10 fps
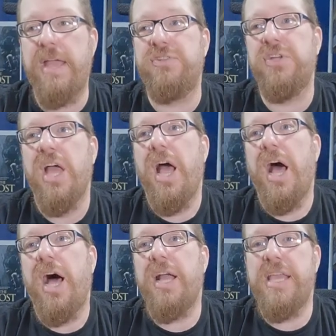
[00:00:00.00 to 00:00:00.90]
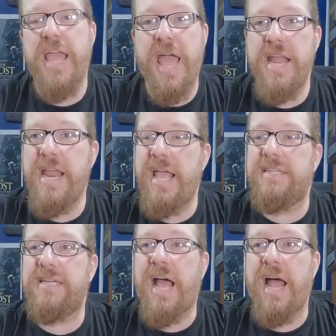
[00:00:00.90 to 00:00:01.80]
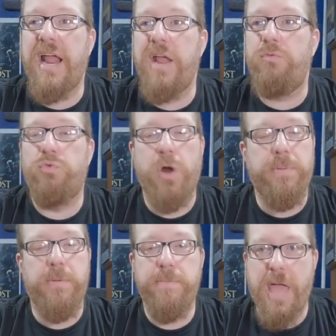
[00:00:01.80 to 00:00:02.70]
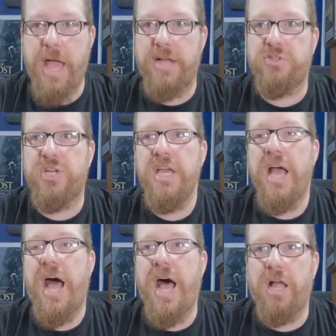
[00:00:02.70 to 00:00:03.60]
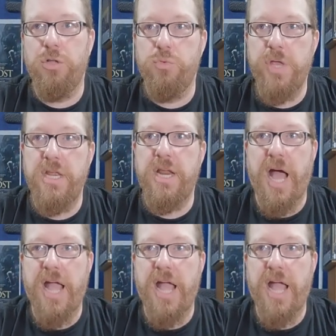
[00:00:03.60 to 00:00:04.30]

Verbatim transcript: Base. Again, it's got a rubber mask Halloween